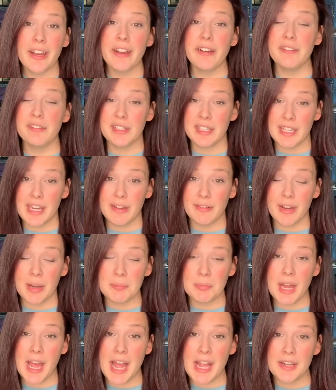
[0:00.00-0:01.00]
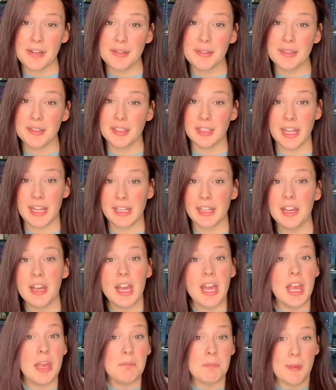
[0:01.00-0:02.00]
of ZA Reptiles, so like
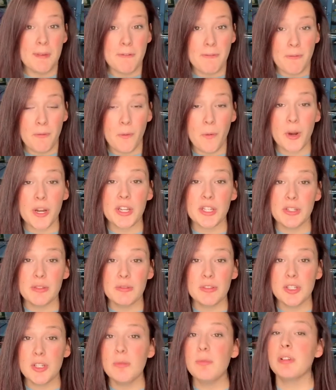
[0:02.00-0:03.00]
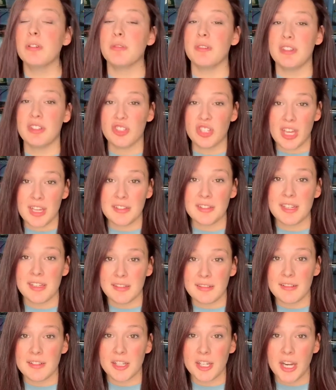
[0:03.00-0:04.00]
before YouTube when it was just
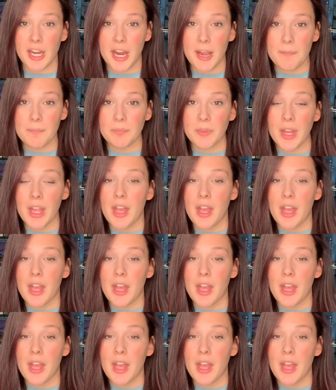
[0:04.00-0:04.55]
Instagram,